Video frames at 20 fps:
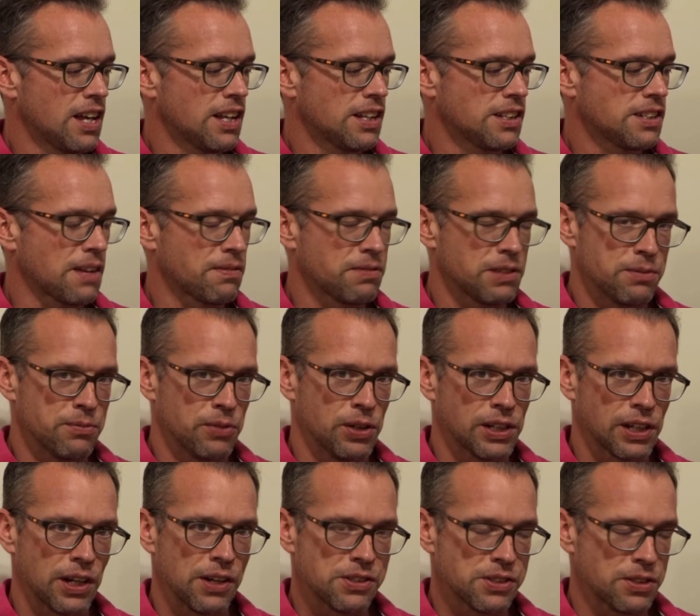It's definitely my
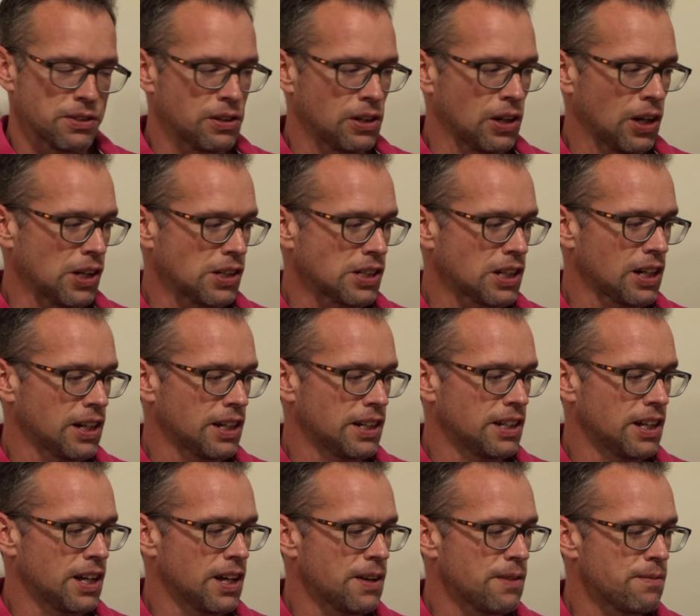go-to glass
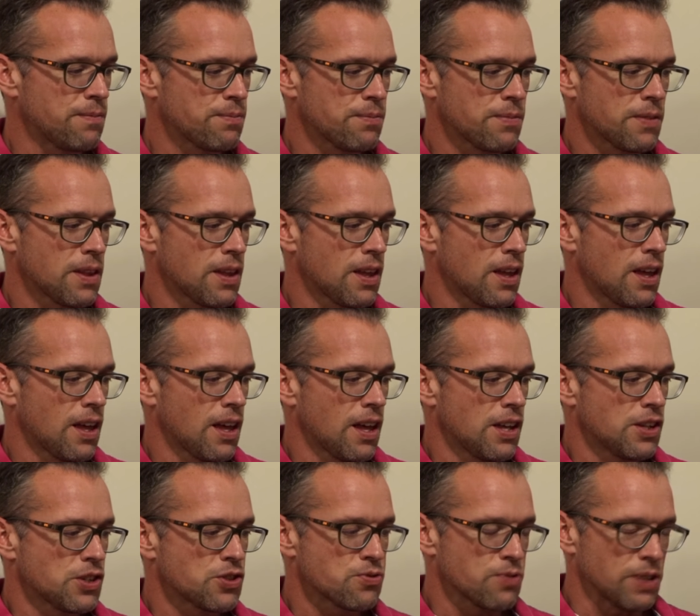cleaner.
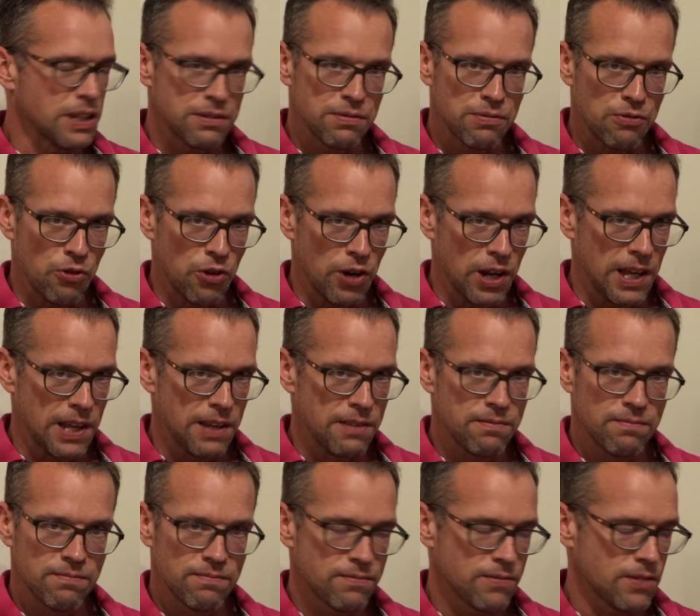Streak free,
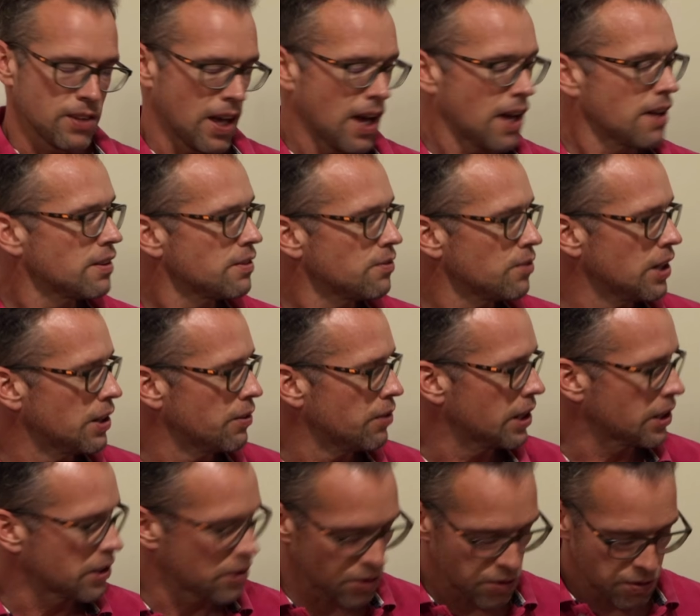yeah, really,
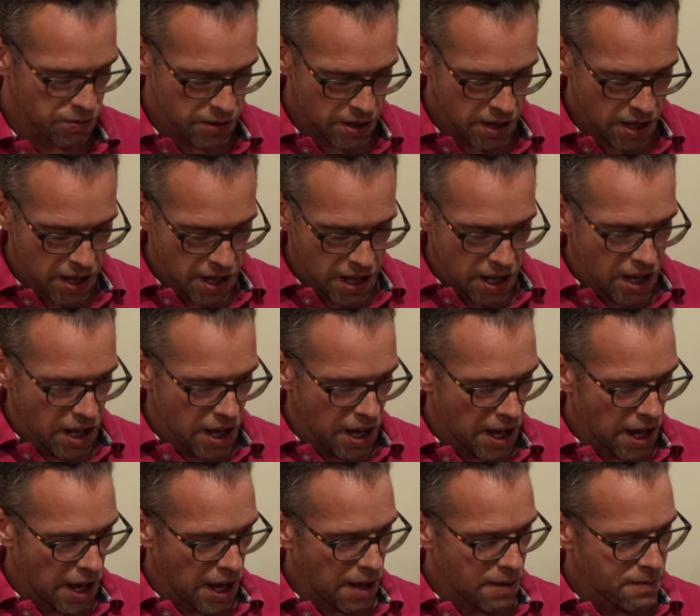really cool.
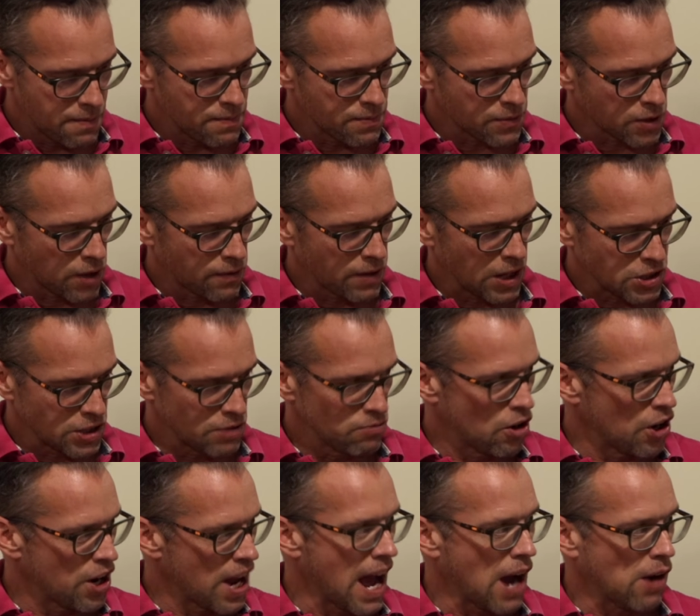I've actually
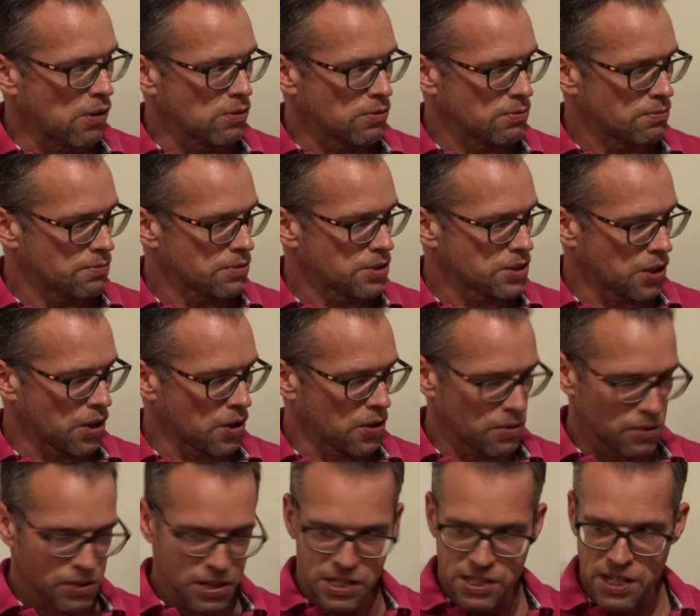run out, so
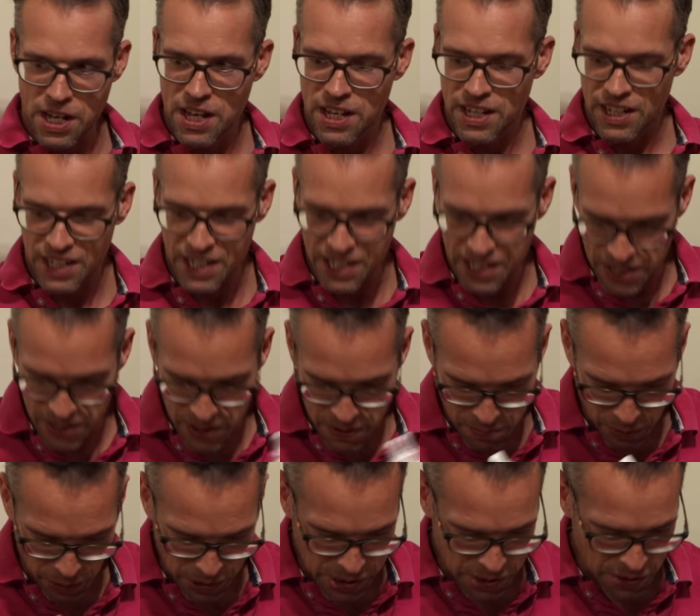I need a new
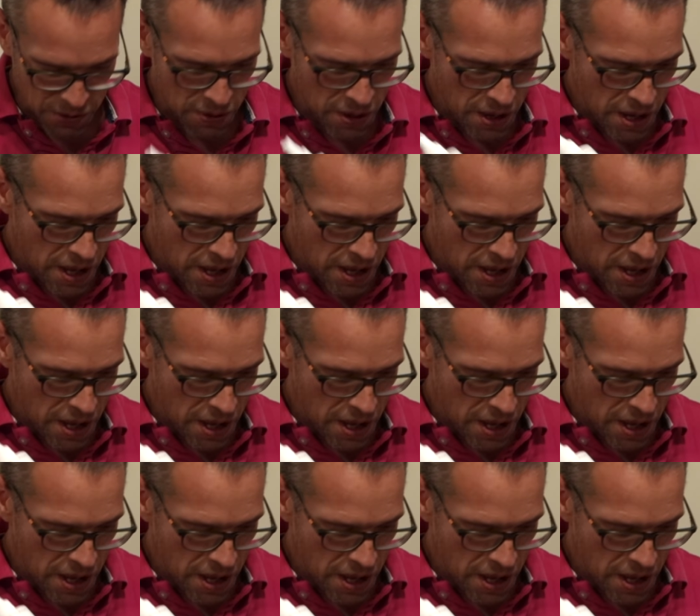bottle.